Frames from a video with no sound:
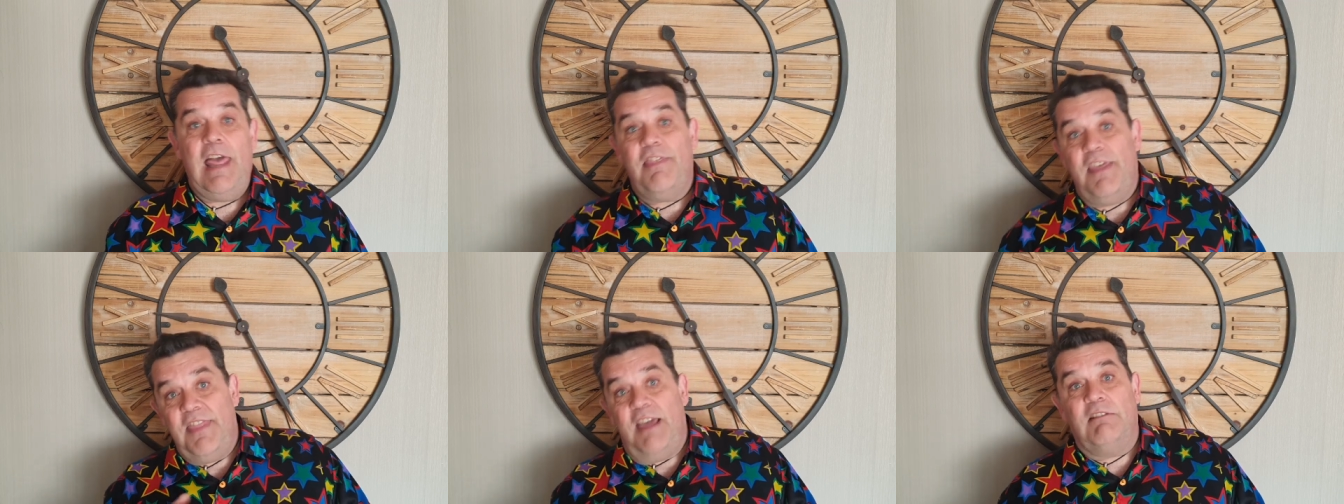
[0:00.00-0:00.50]

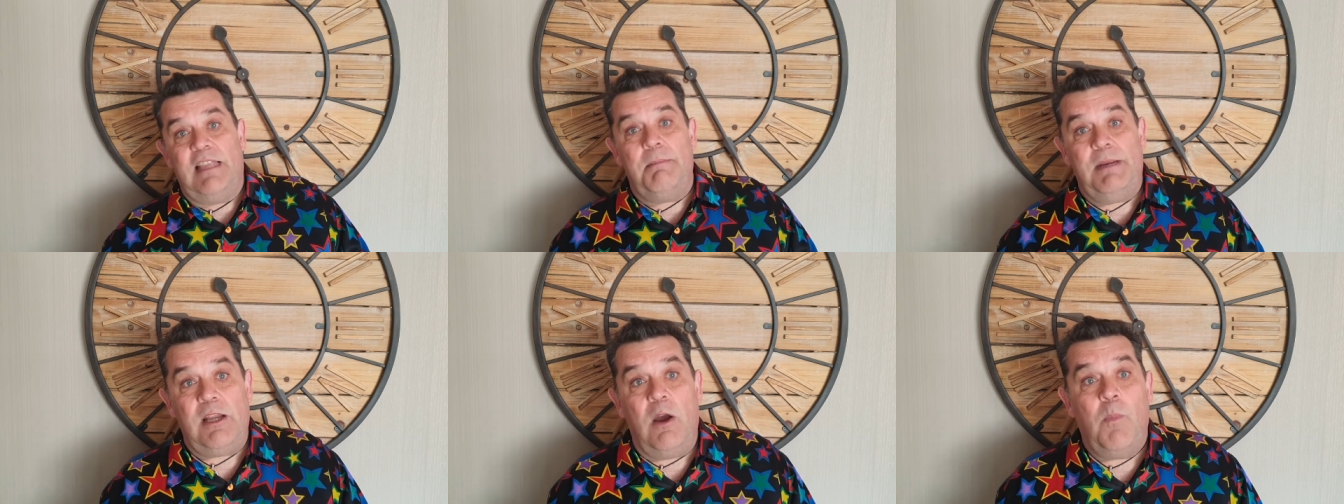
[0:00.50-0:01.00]
then they'll let me
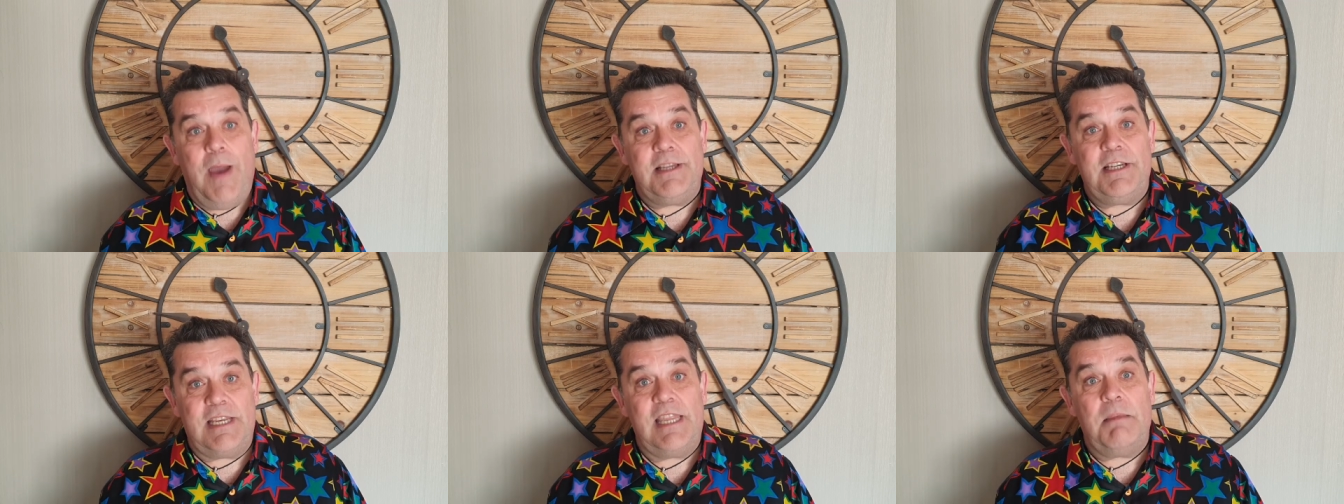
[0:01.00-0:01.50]
know where to
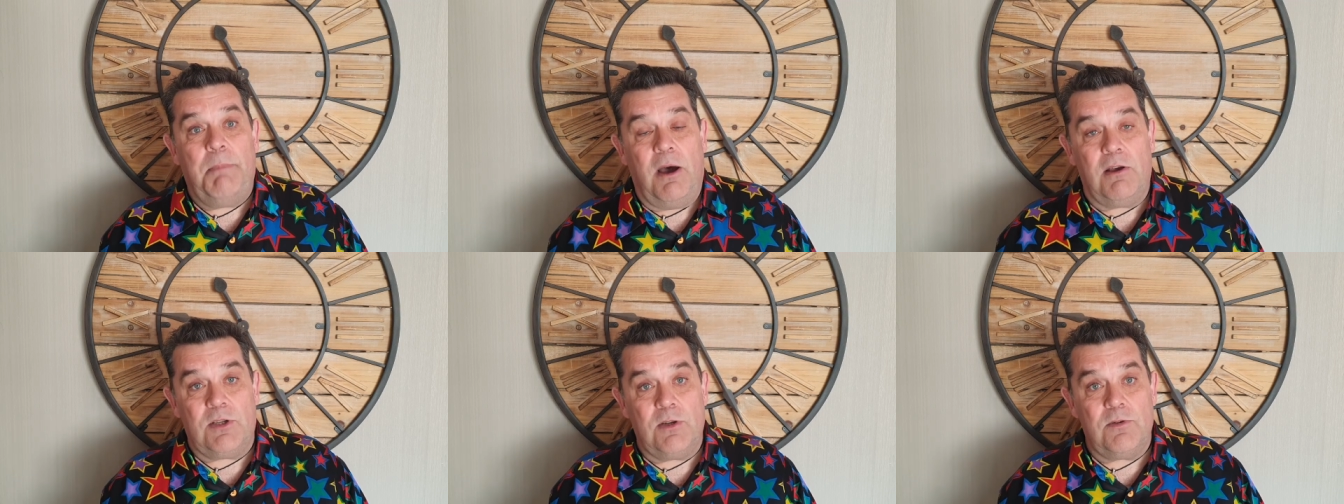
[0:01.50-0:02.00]
send the
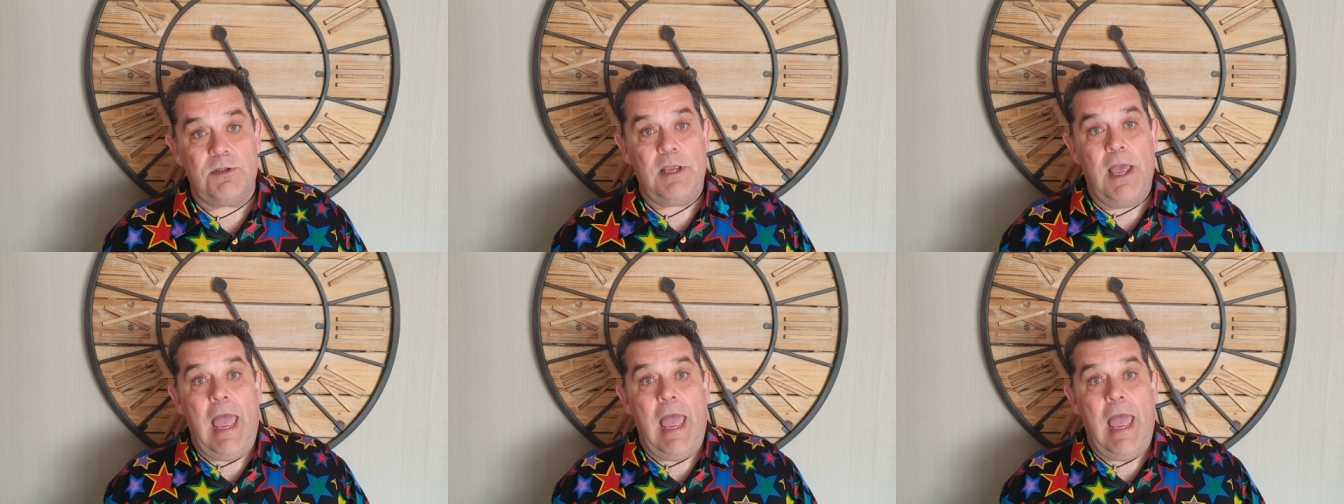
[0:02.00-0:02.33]
parcels.